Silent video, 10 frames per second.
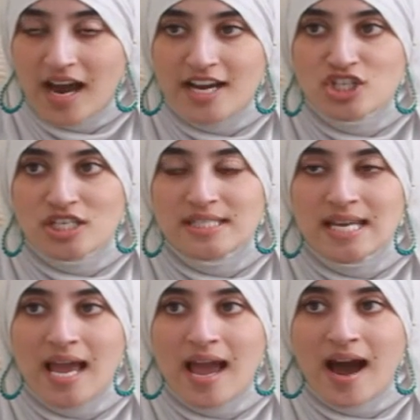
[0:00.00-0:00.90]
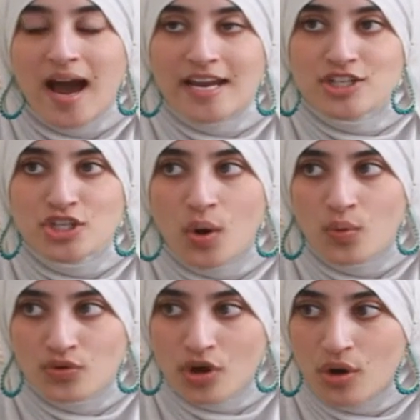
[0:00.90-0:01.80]
I
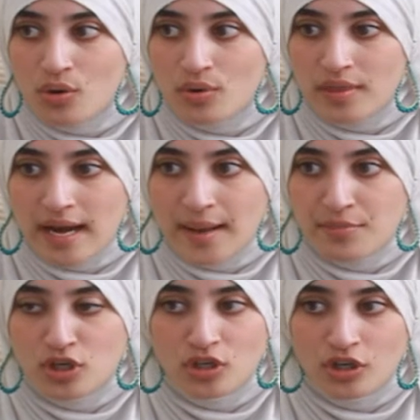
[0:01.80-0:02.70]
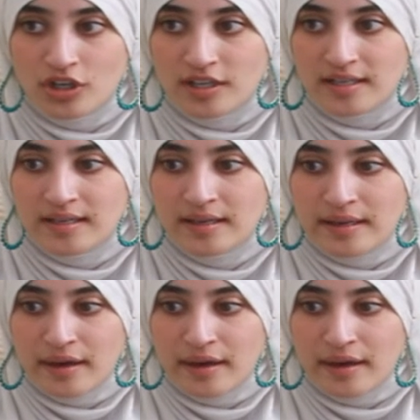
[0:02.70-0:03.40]
don't know that I'm good